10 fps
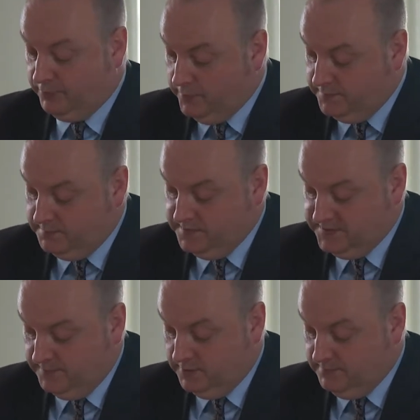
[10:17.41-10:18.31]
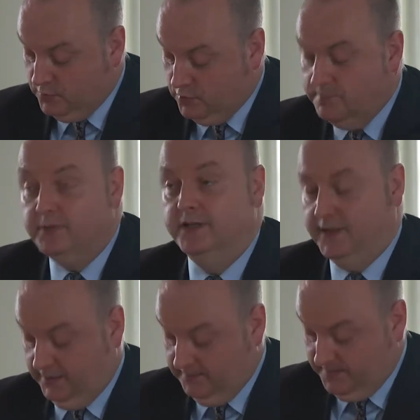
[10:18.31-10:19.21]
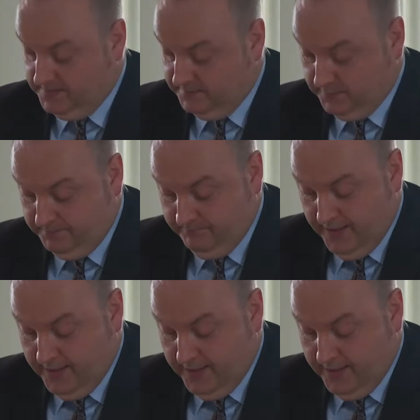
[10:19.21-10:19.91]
proved to be somewhat more politically feasible,